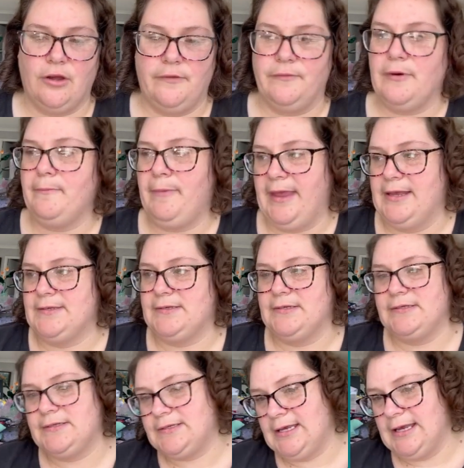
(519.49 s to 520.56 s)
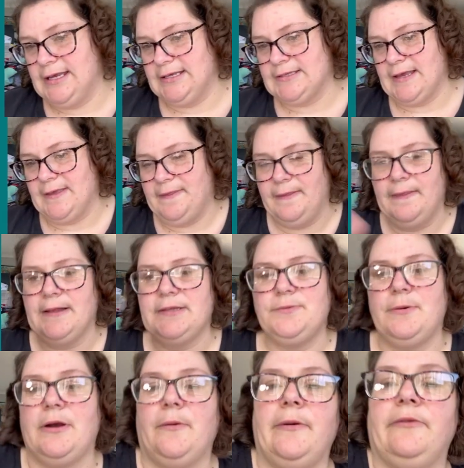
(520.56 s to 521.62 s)
over in pieces is I think that's
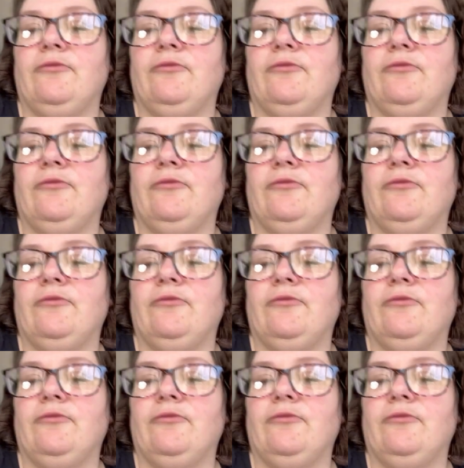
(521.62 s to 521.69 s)
where I went